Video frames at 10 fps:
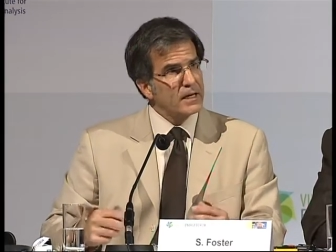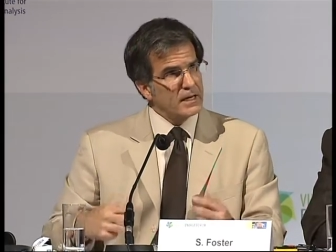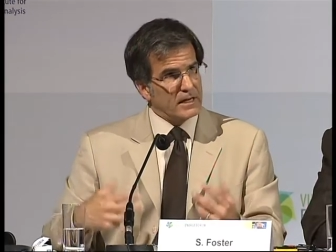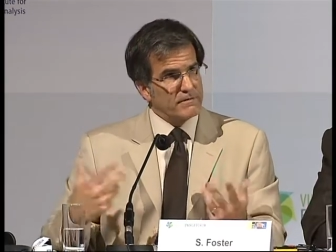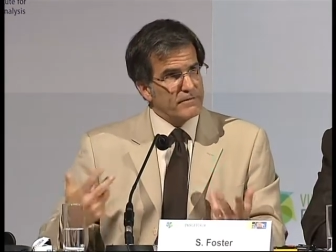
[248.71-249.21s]

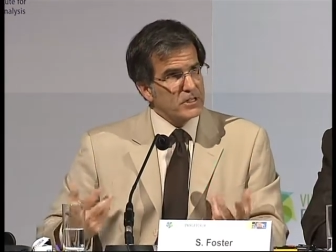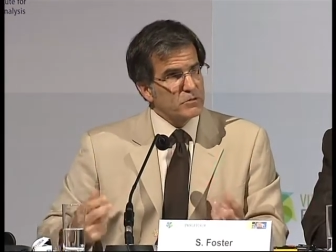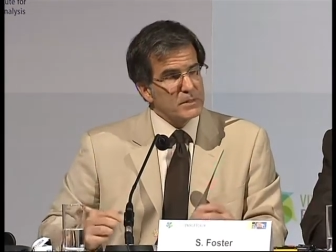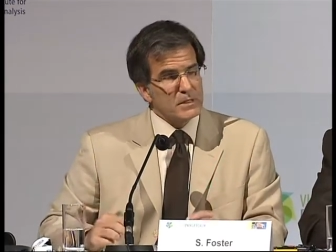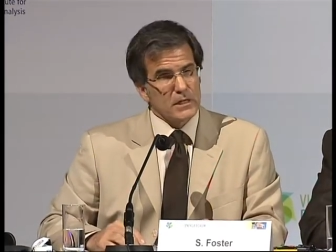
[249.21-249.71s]

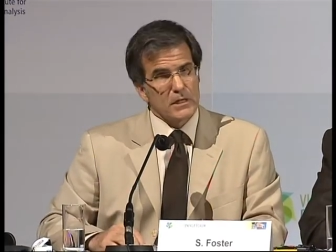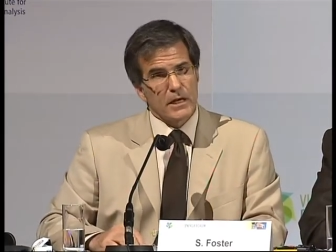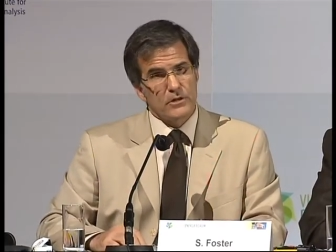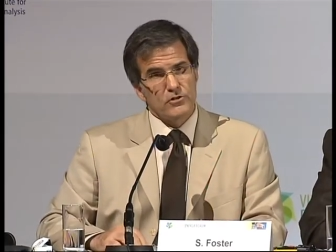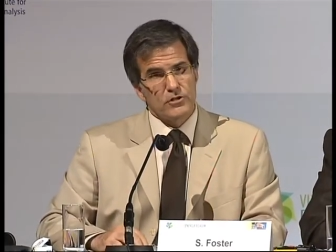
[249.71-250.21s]
investments in
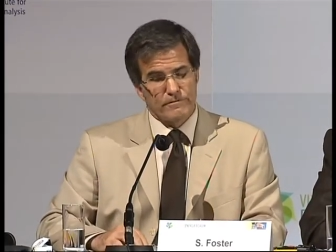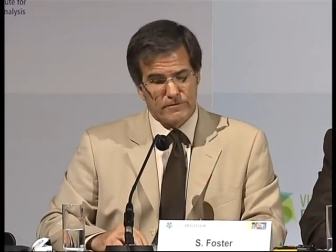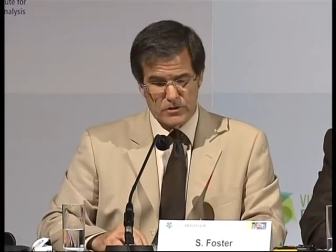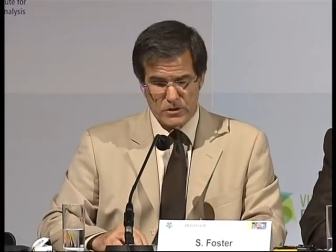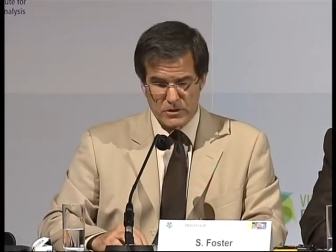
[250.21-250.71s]
energy
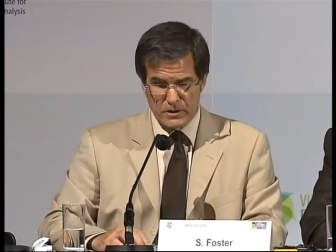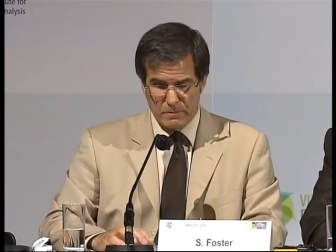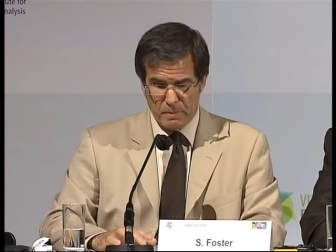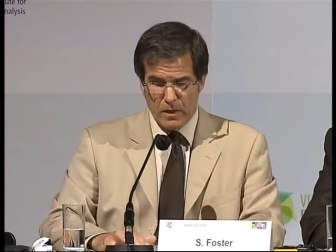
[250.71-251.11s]
efficiency?